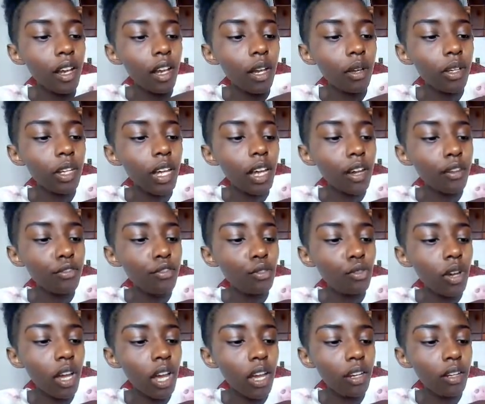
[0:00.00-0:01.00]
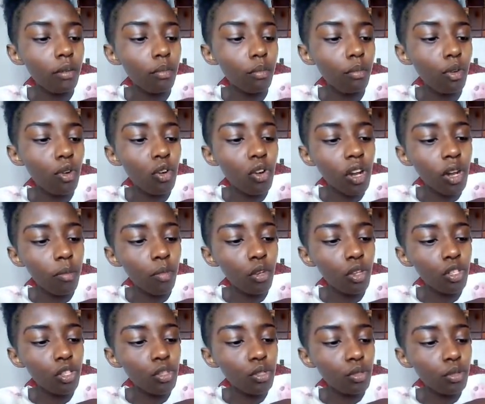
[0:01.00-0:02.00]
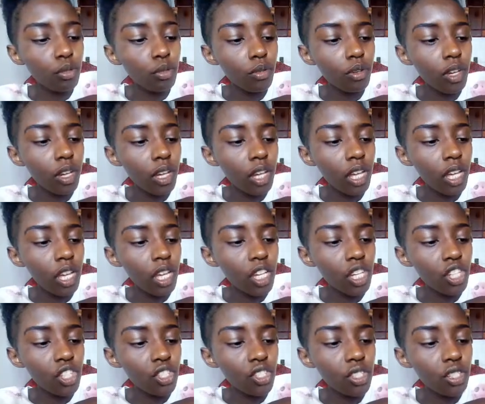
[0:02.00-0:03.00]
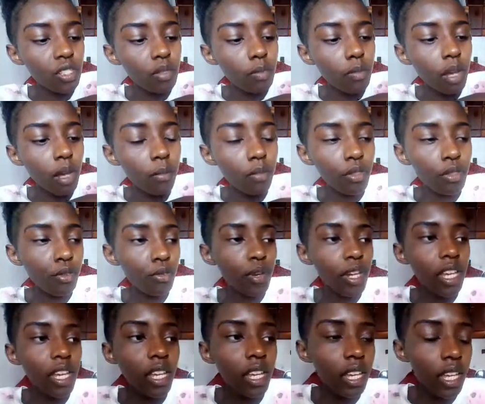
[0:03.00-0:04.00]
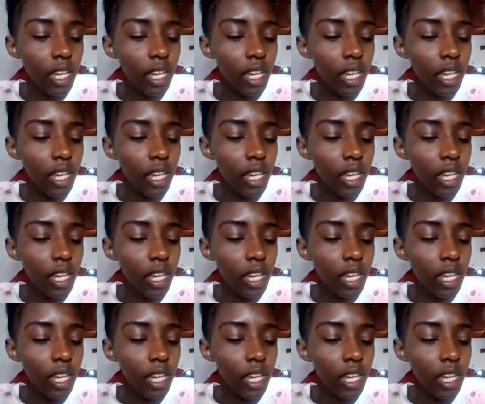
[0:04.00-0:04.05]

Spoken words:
We'll have to add more. I'm going to just pump 3.